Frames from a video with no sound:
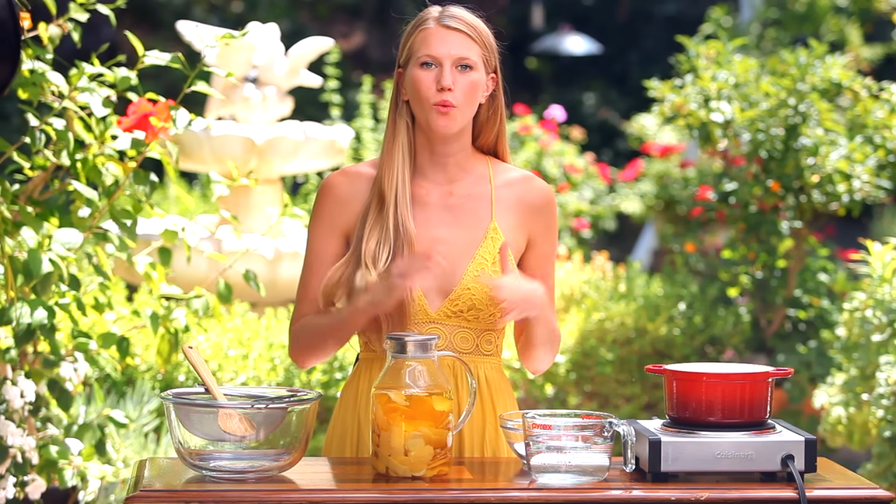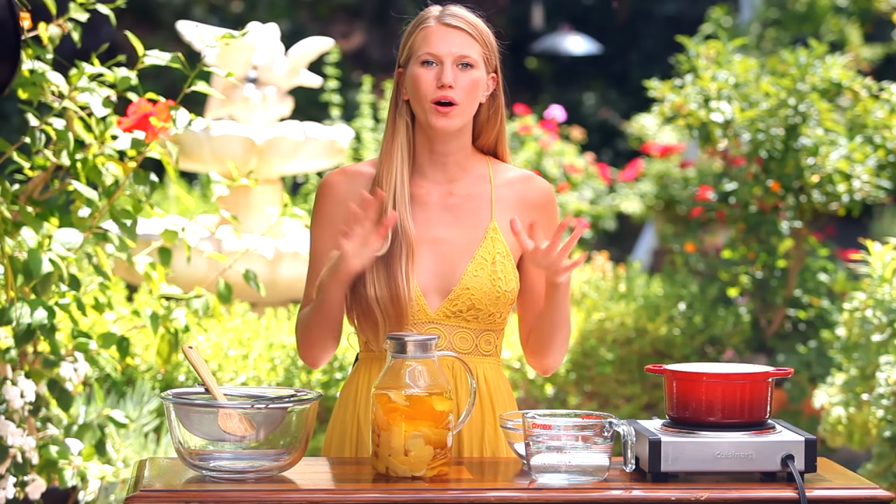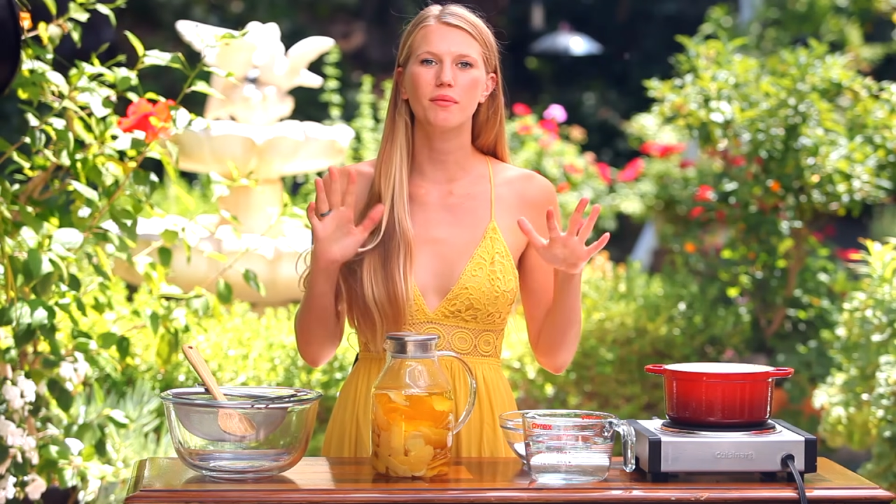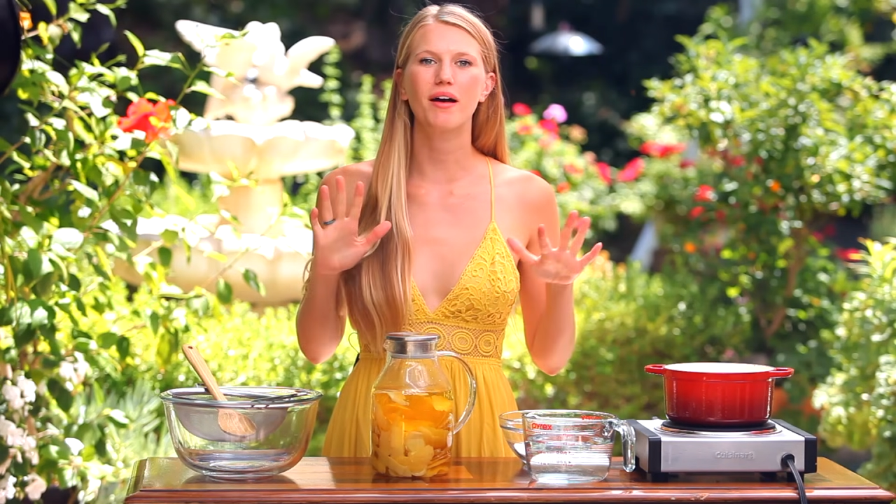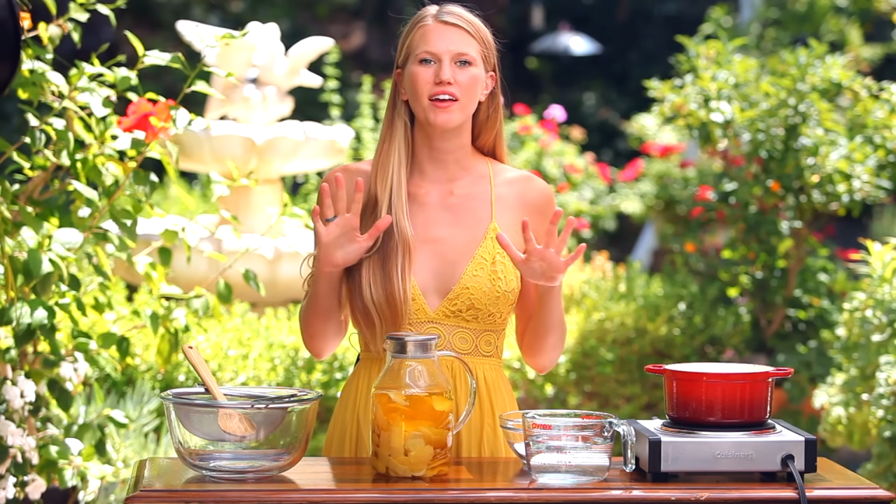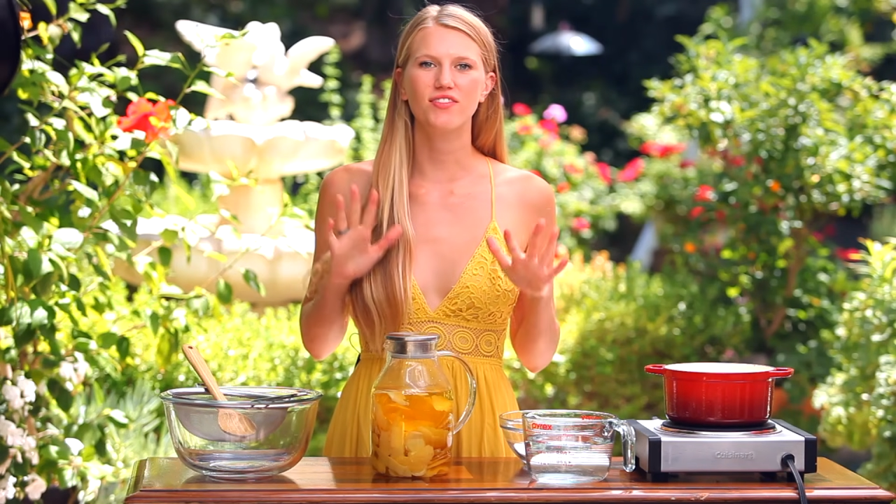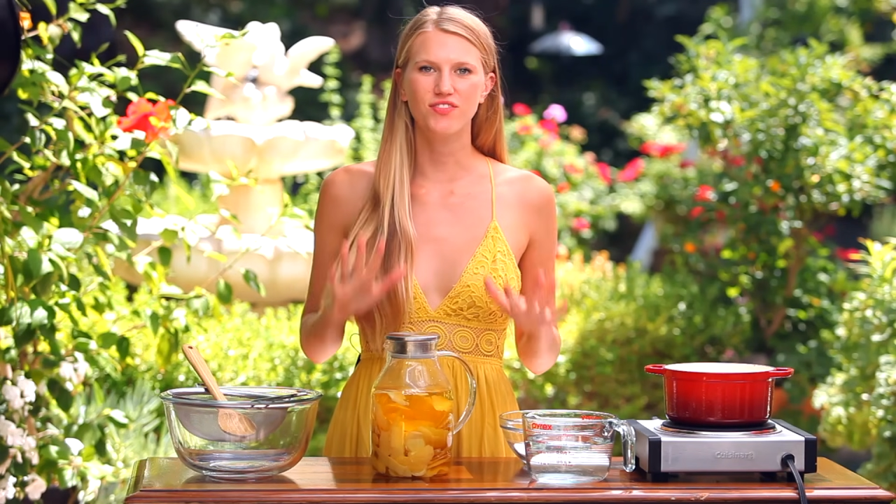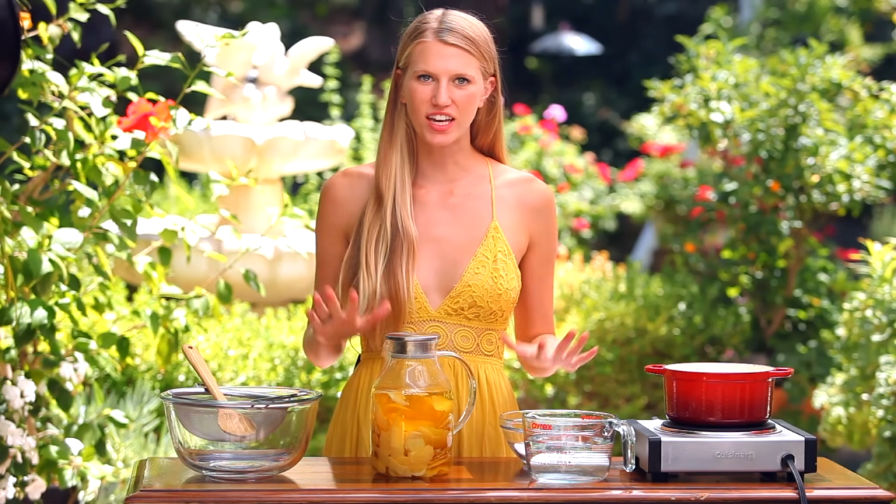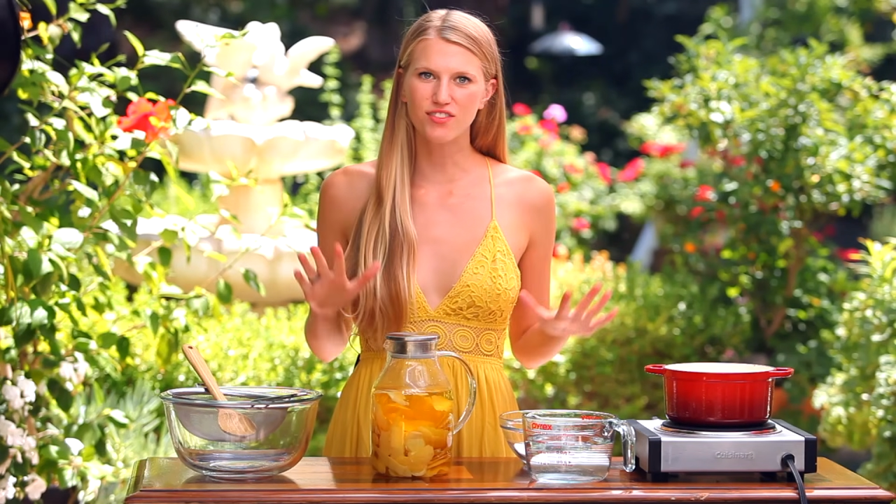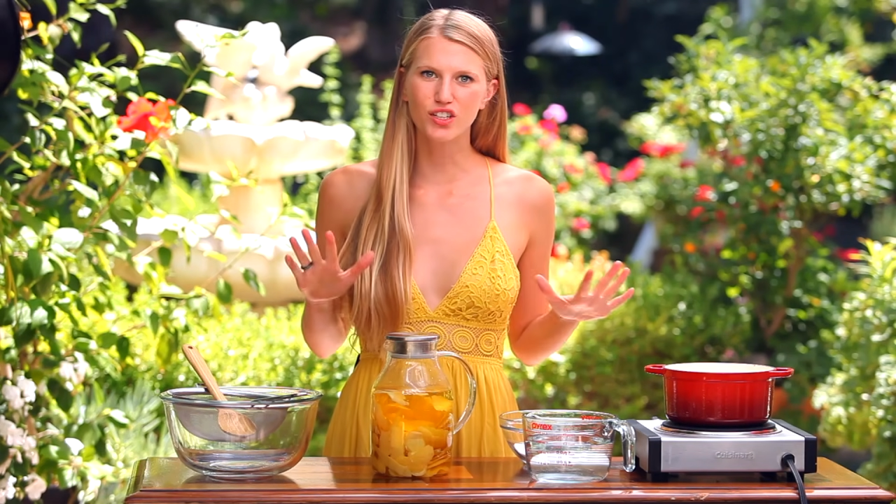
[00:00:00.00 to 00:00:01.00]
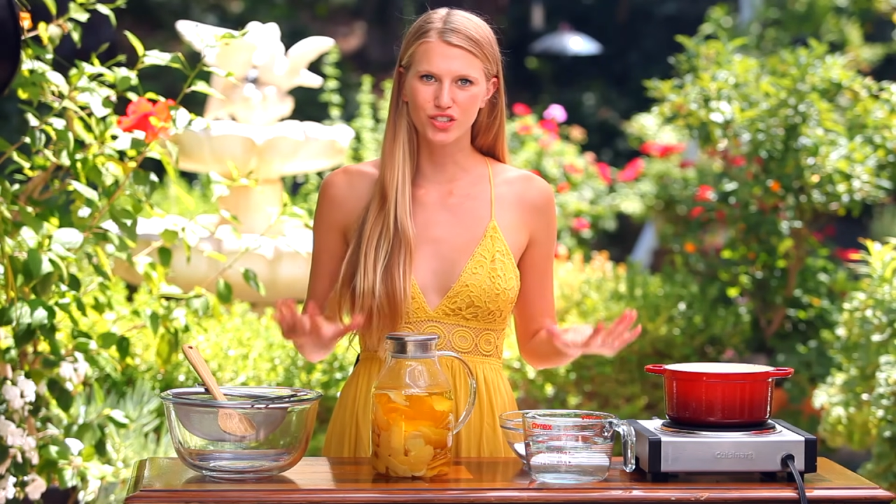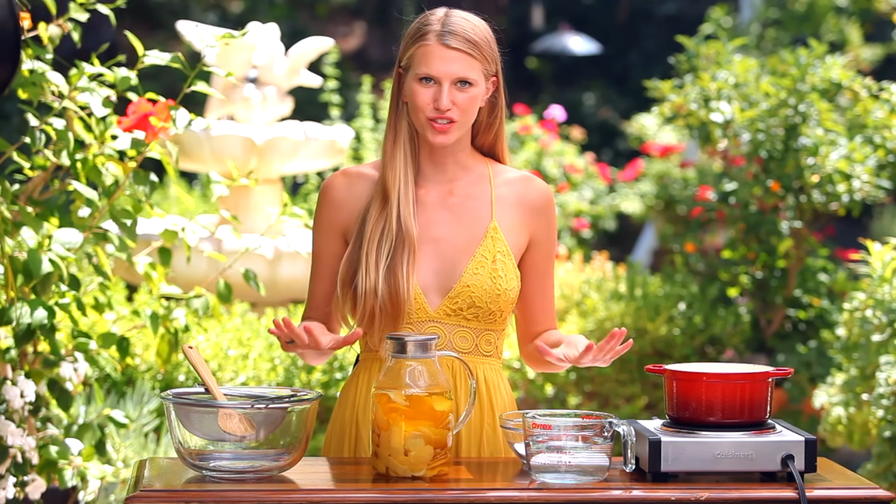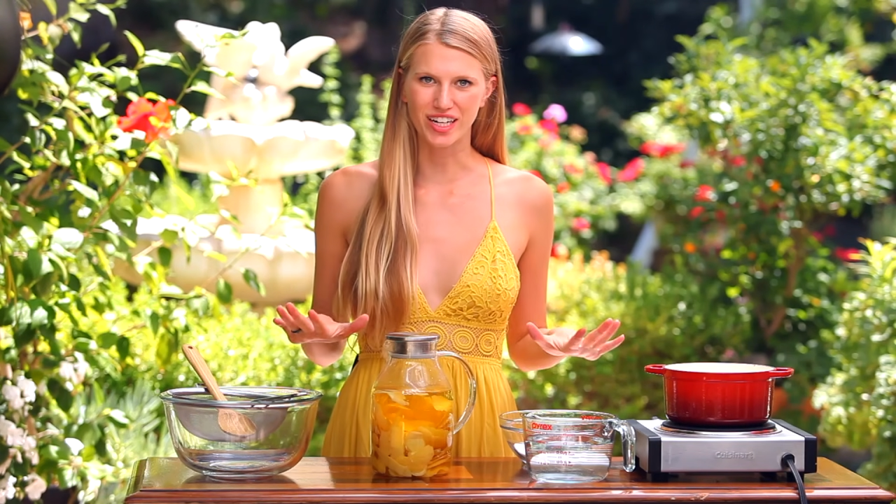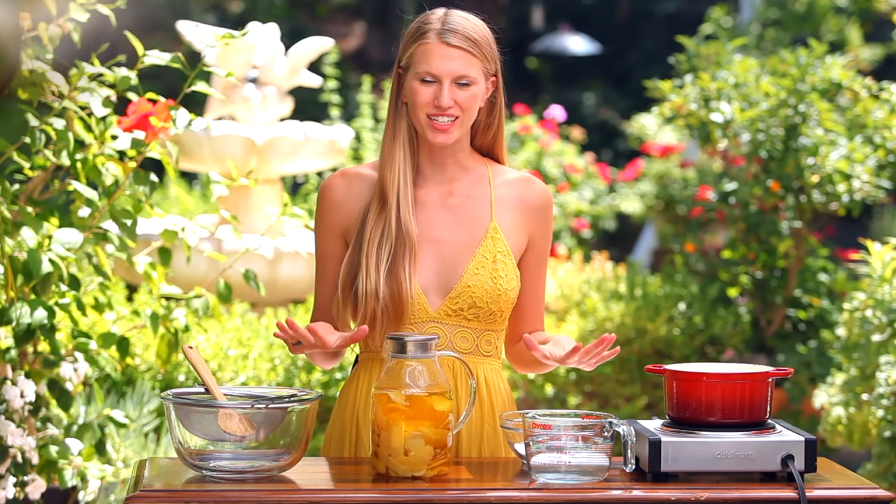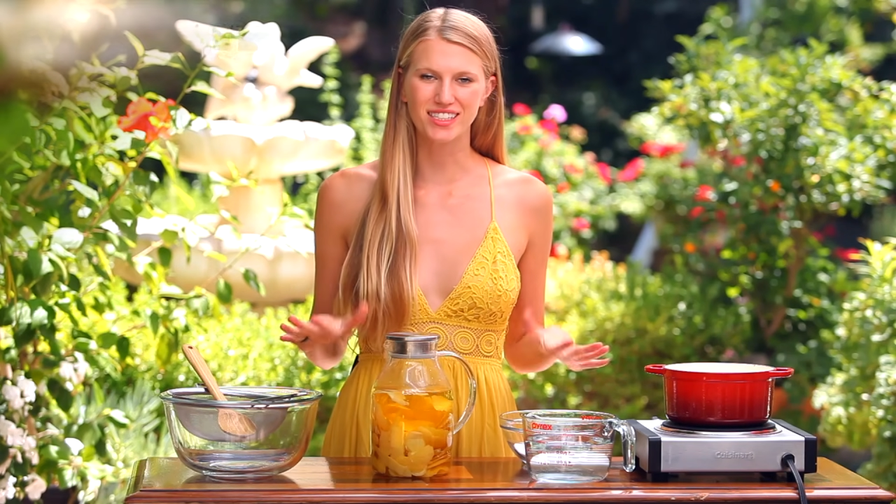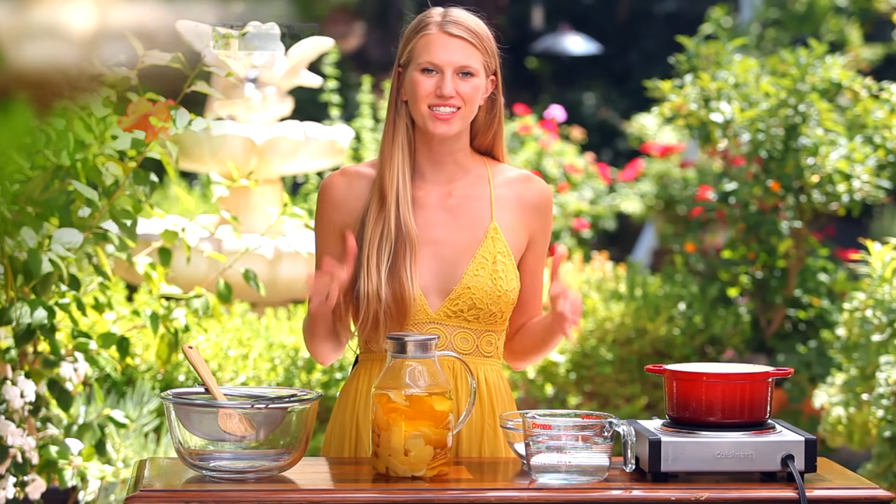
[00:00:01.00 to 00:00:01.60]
one of my favorite drinks,